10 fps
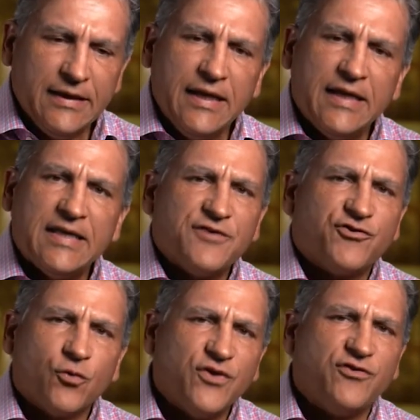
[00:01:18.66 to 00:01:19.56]
And that's
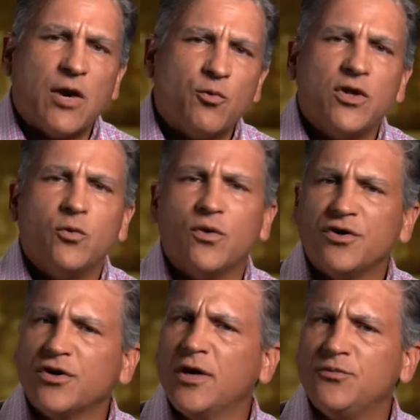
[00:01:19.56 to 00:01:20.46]
the reason I really wanted
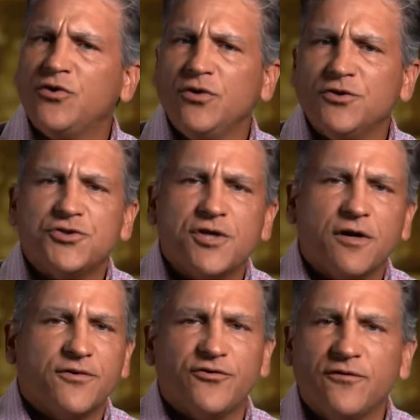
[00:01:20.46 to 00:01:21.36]
to come to you and share
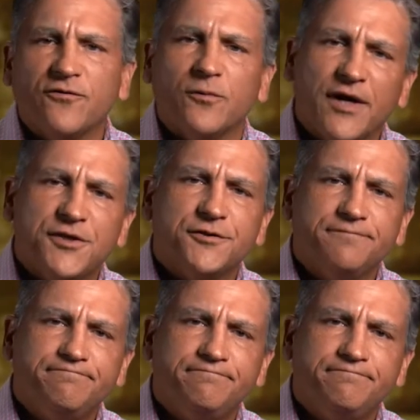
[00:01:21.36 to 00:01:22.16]
this information.